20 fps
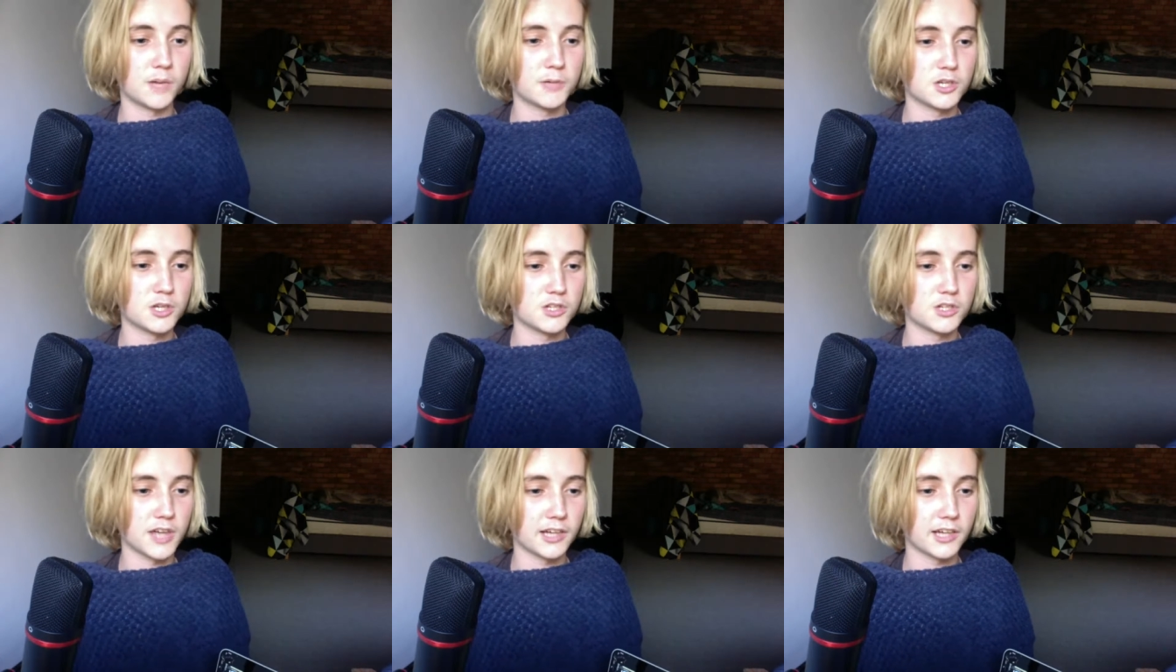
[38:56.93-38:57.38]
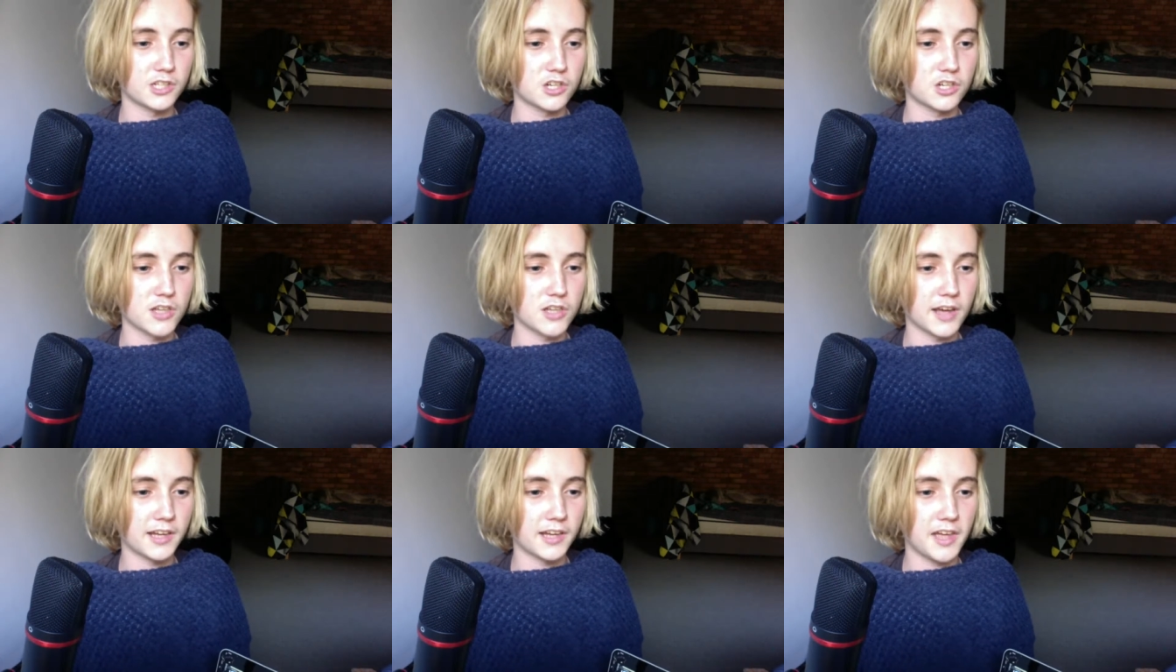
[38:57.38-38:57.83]
She was like,
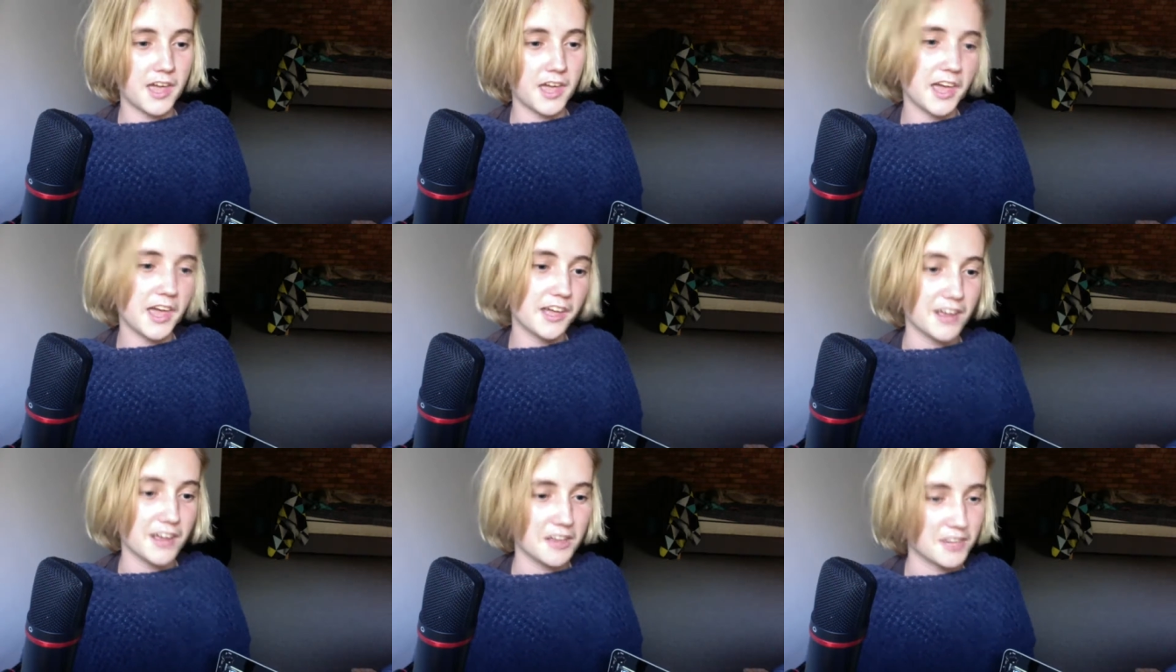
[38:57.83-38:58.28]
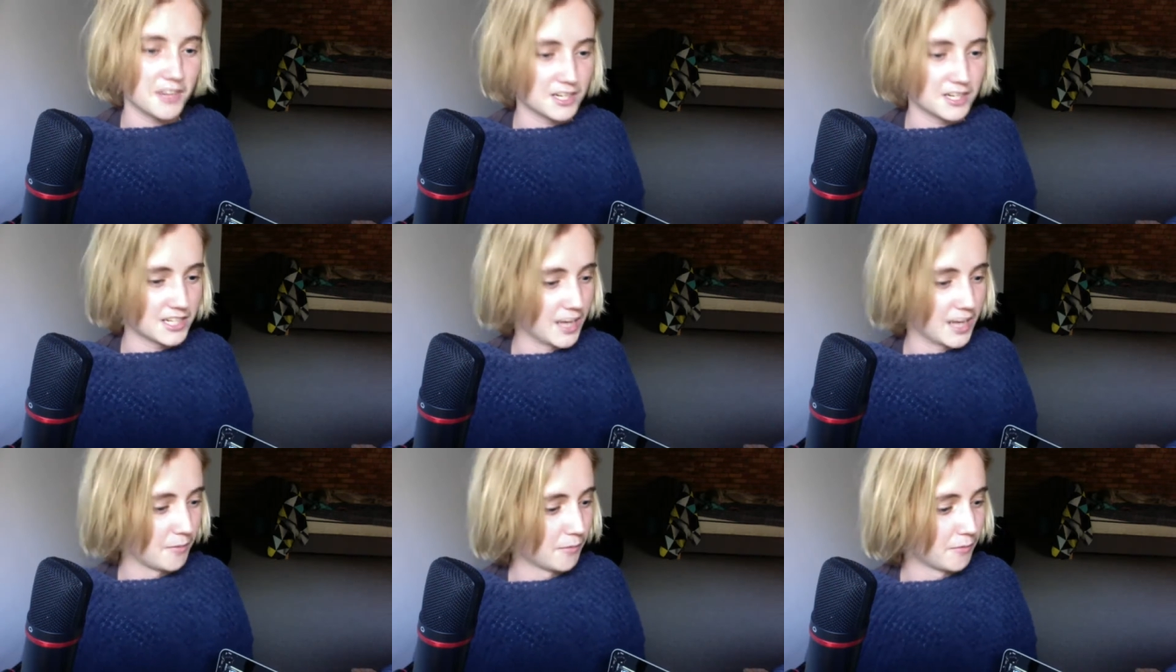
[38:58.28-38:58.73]
and then just
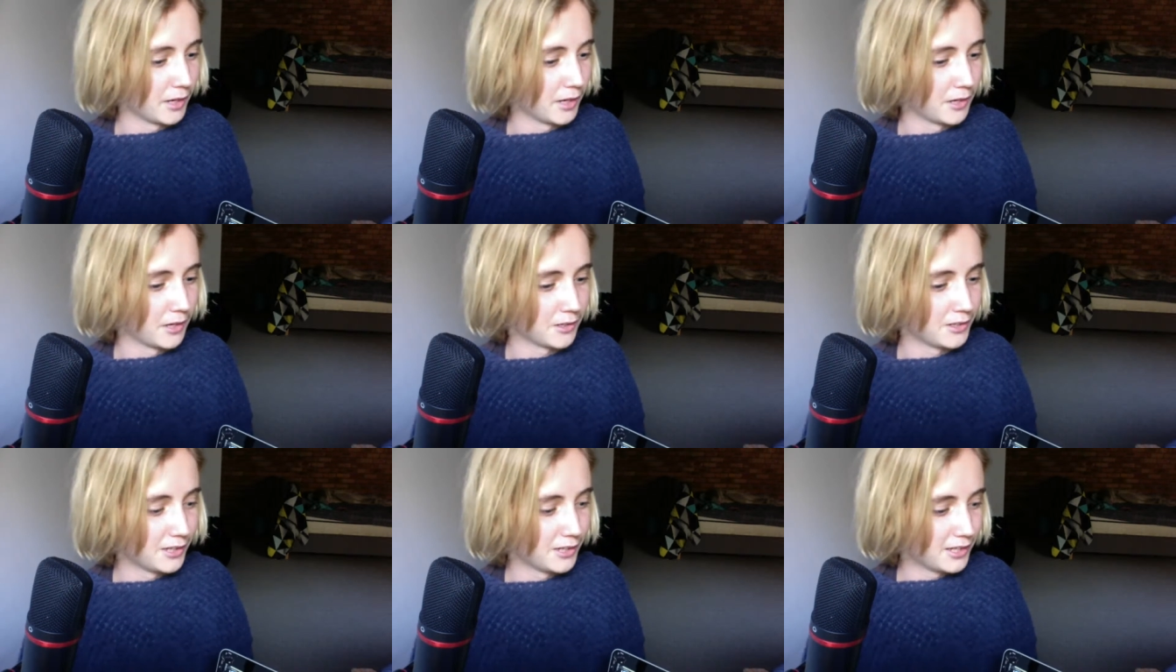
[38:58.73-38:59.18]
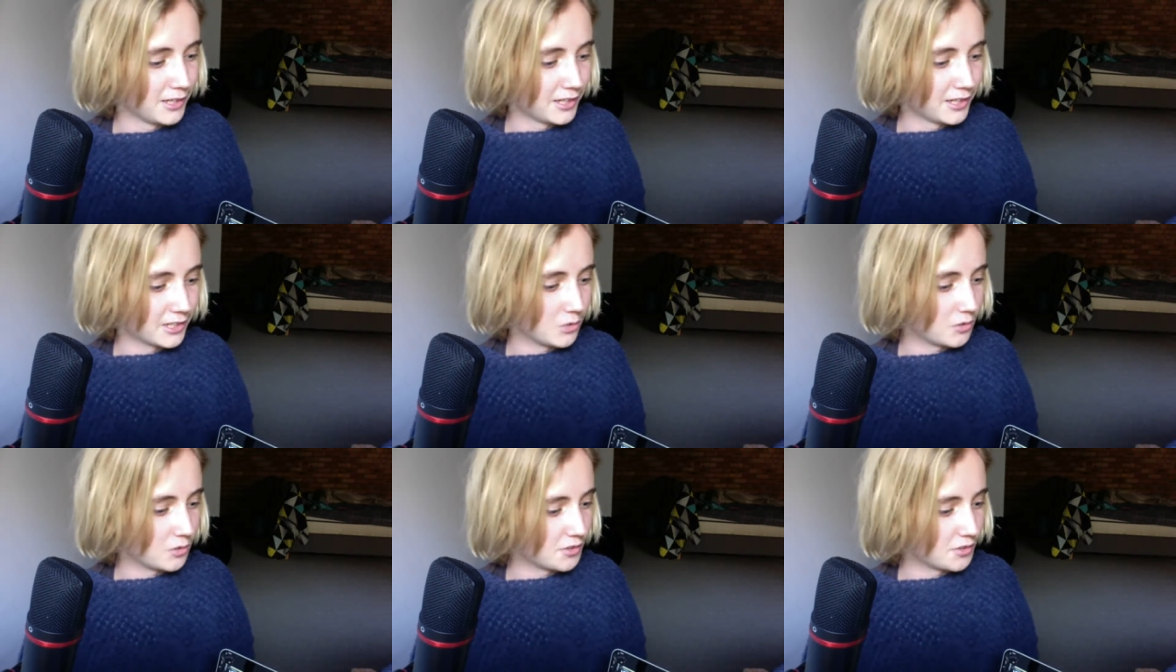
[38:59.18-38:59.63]
kept
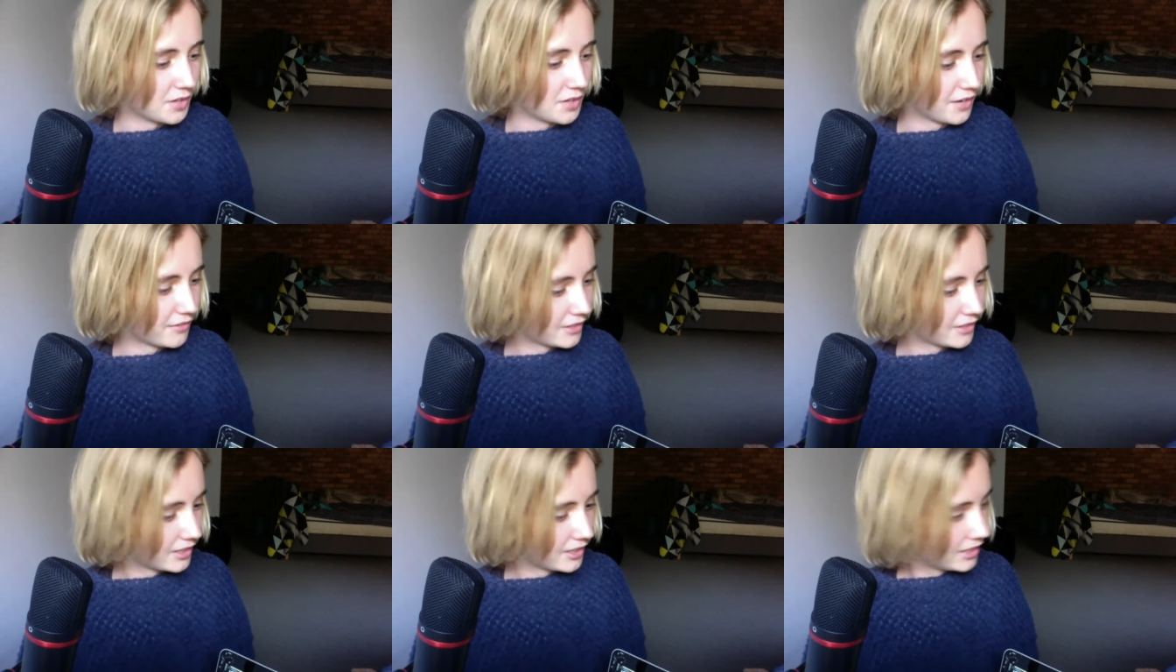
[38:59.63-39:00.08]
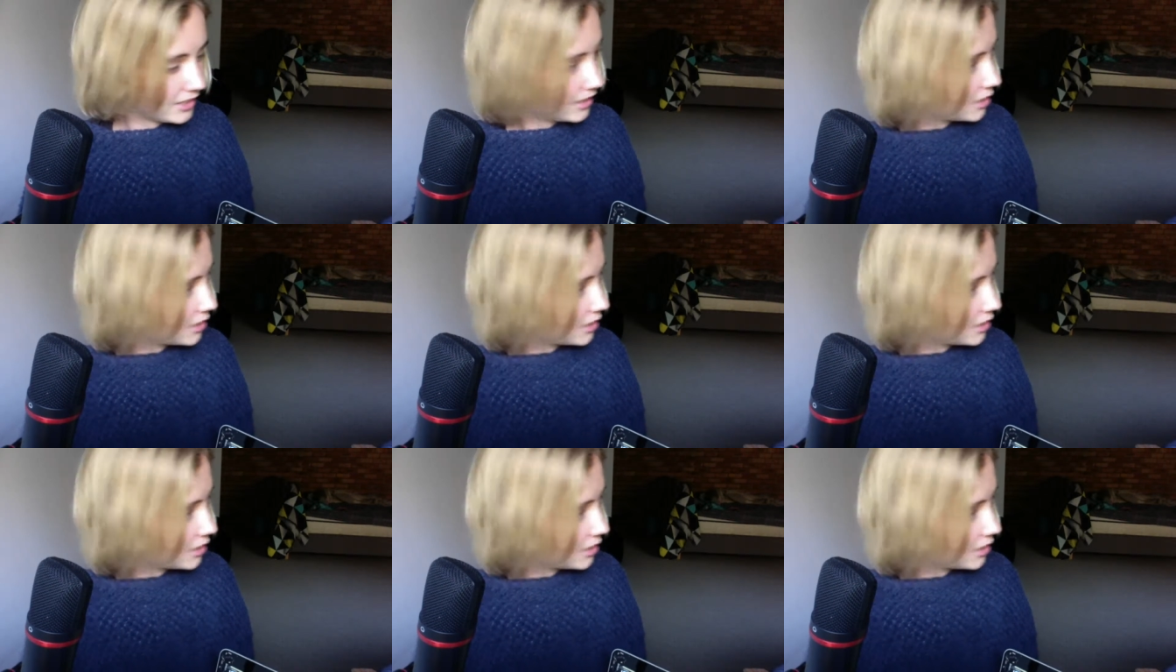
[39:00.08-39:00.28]
doing stuff. The